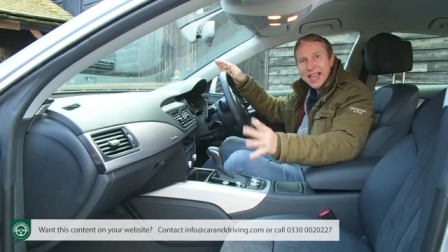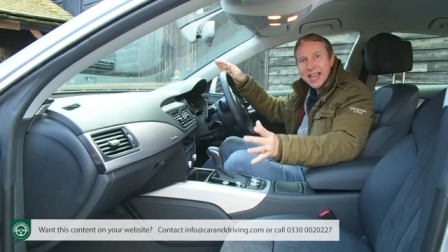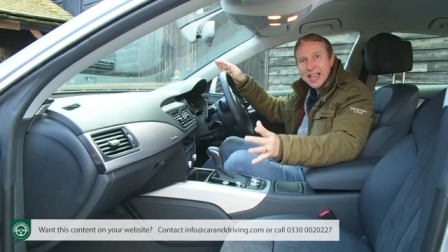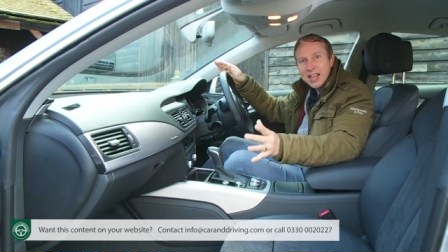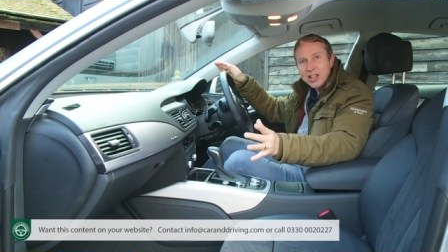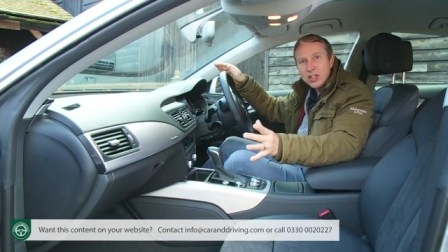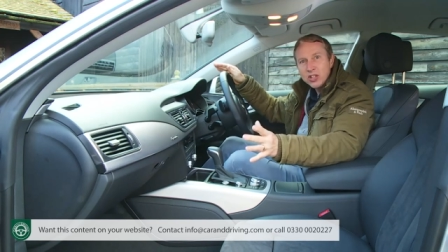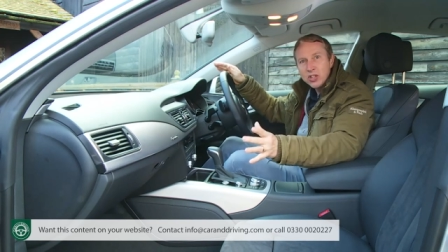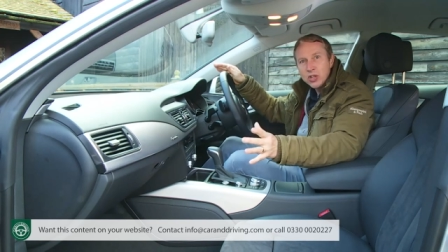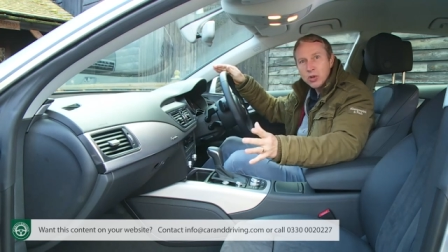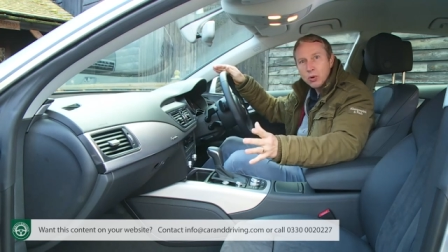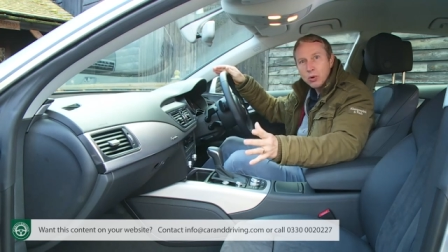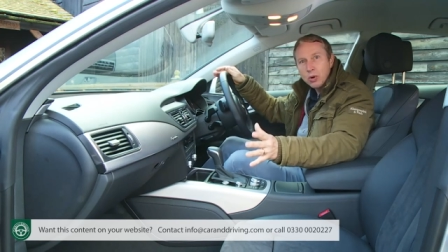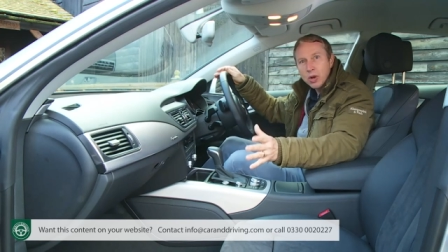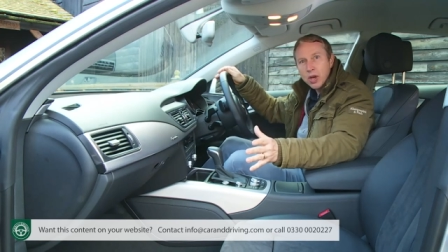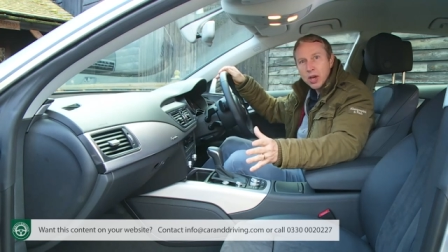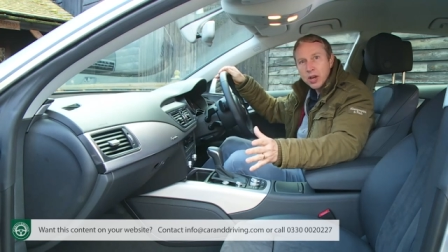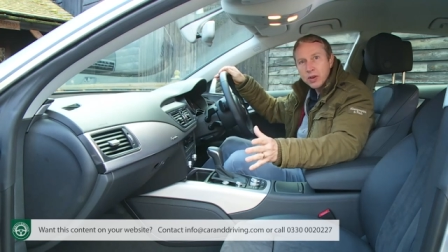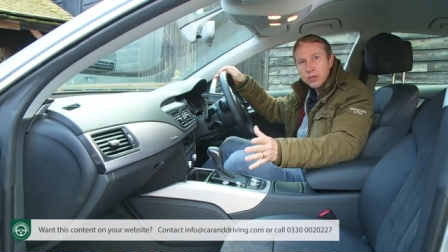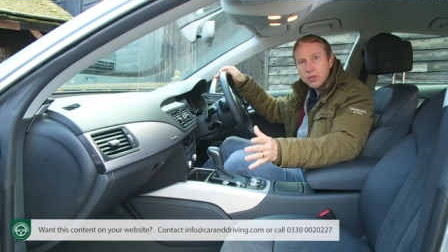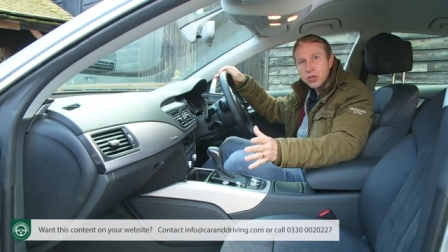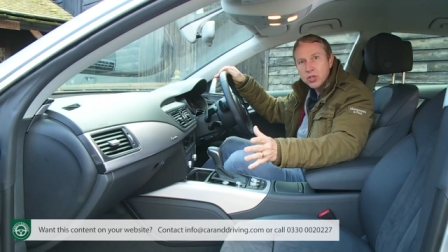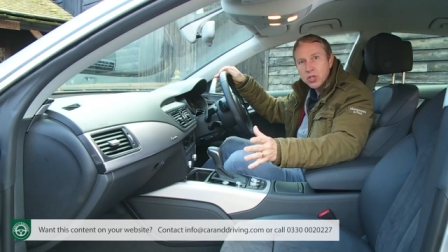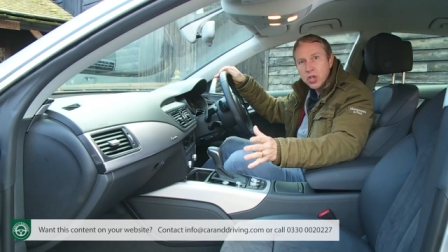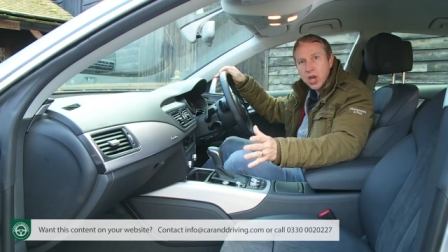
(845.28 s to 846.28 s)
into your line
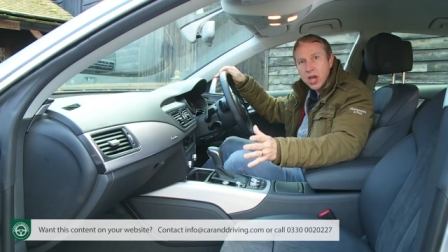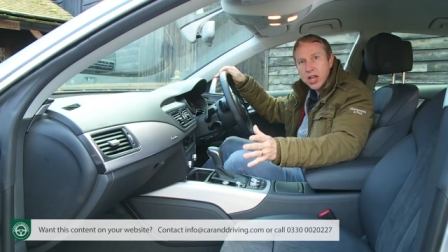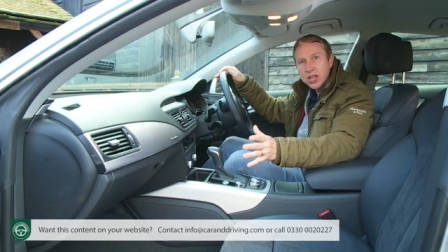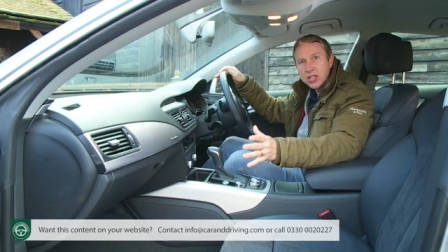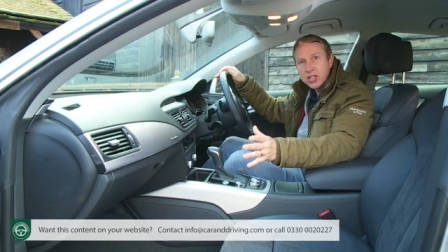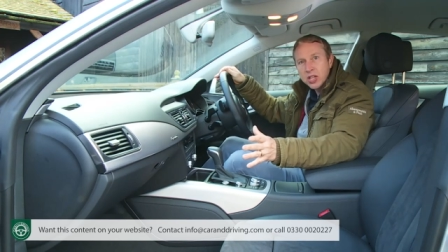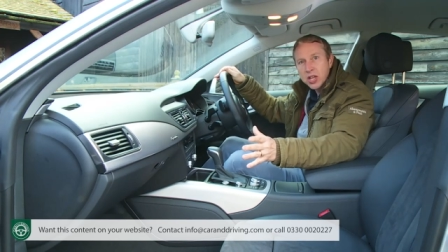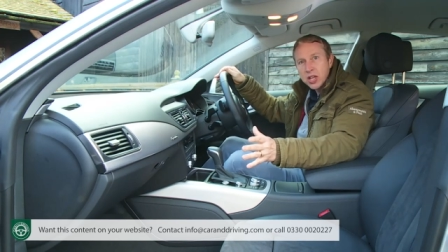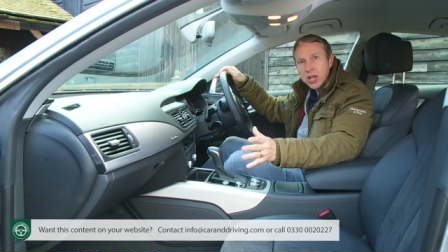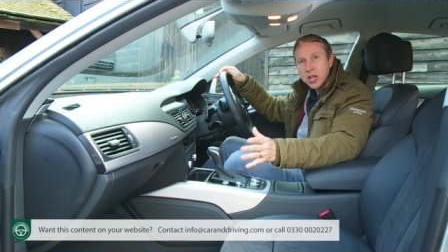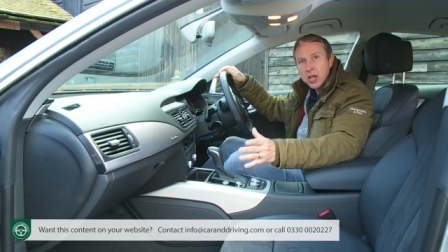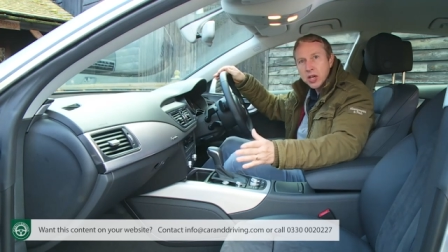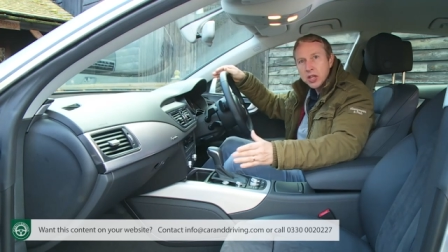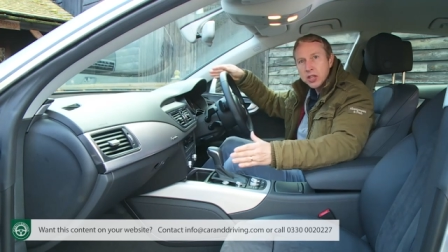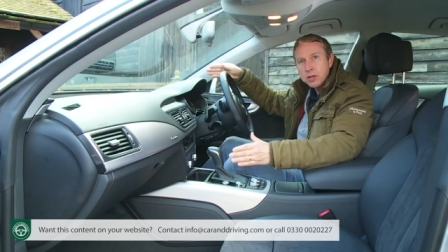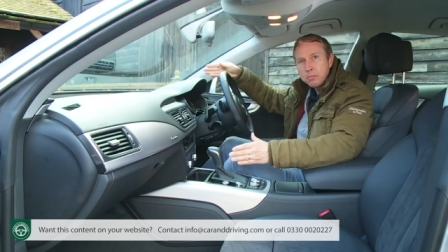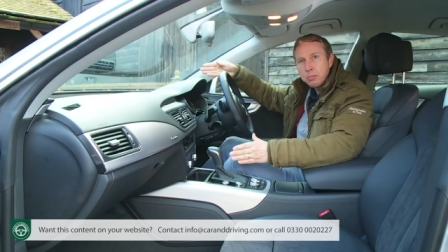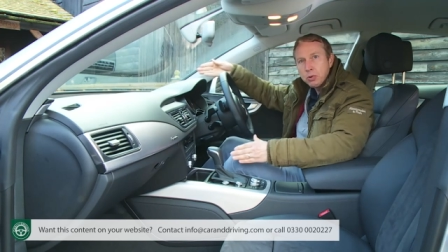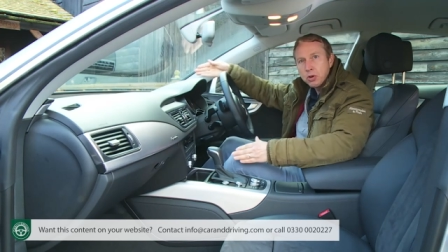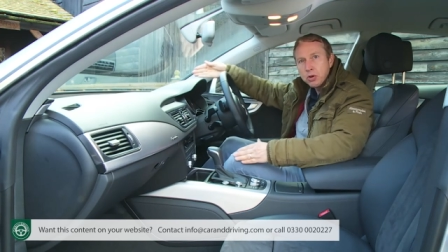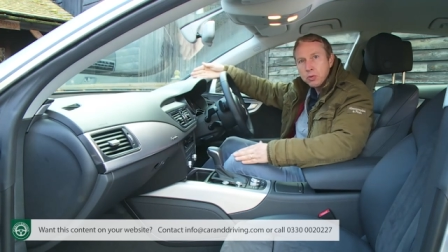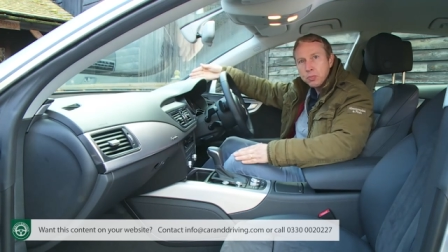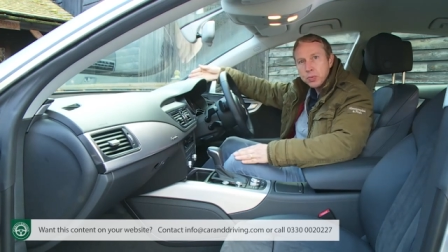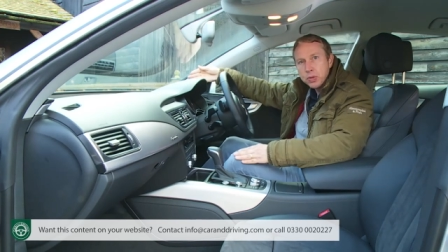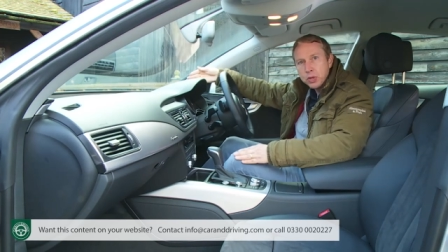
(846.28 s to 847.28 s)
of sight, at the
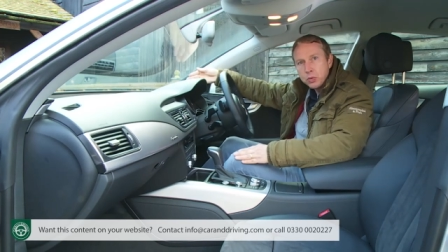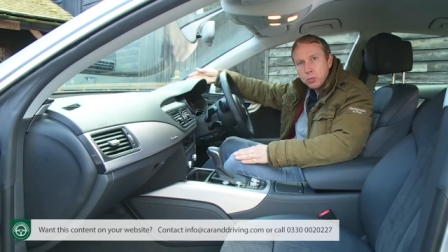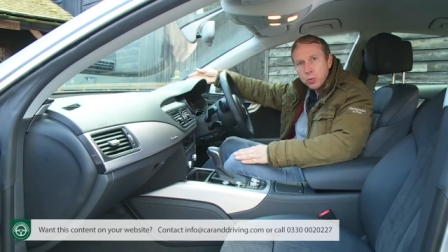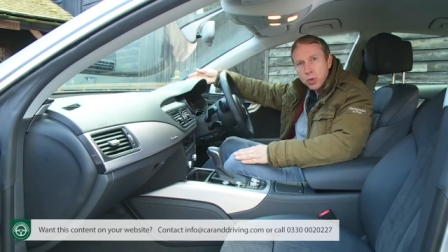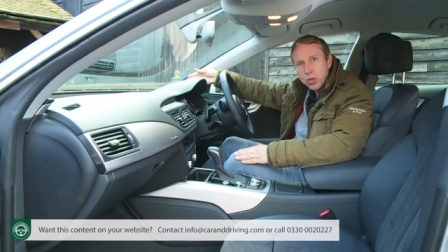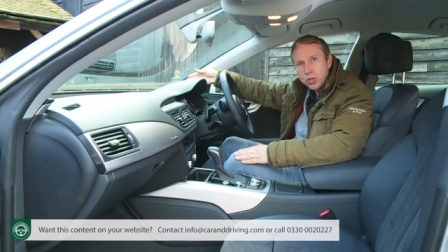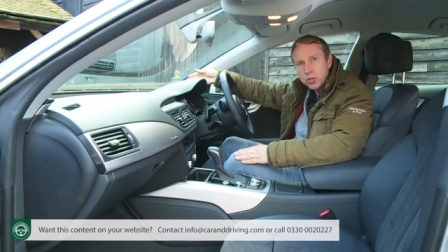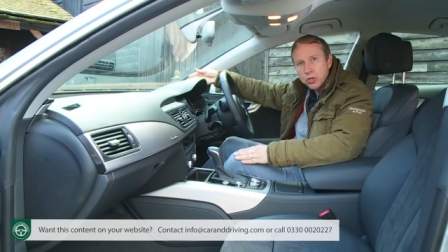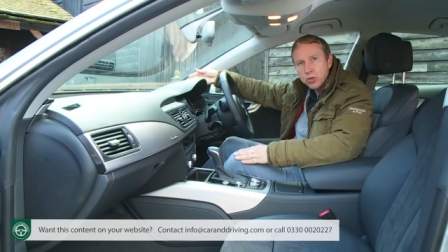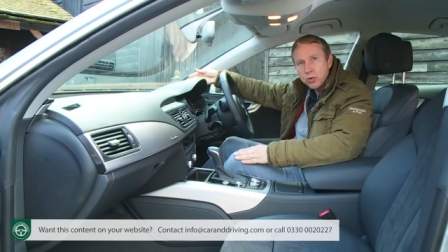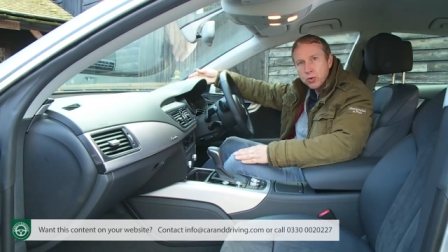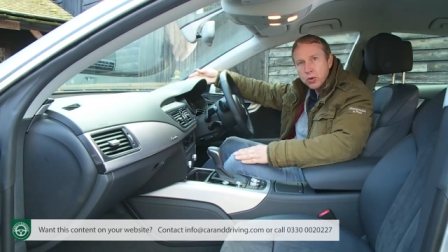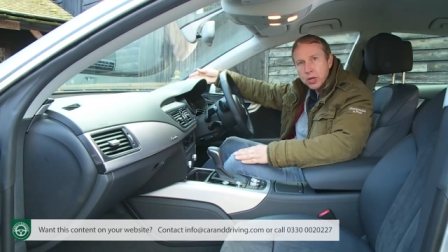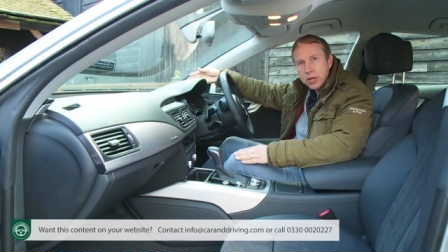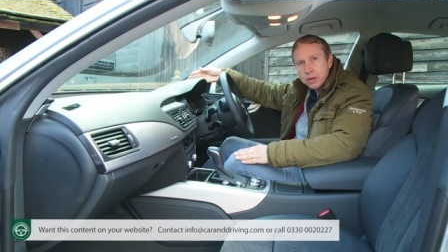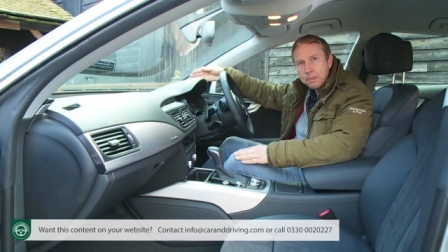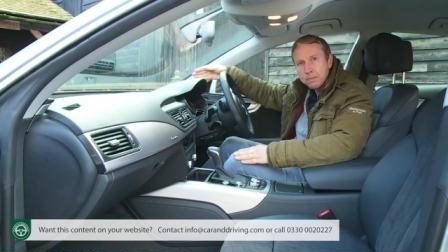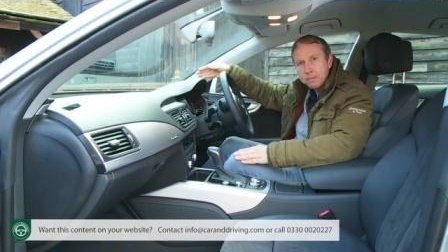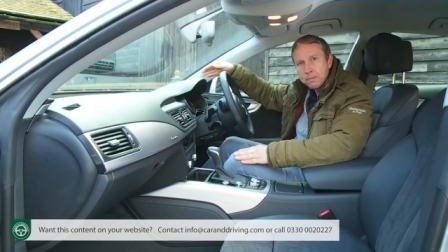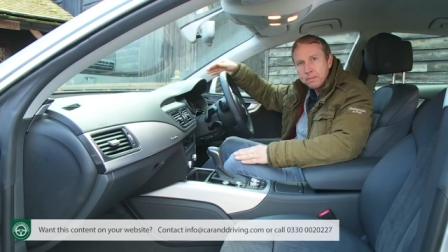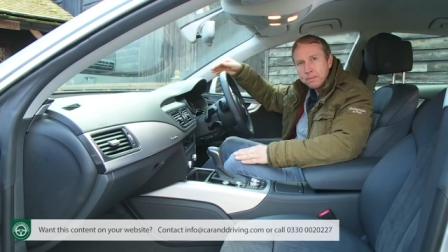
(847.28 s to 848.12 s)
bottom of the windscreen.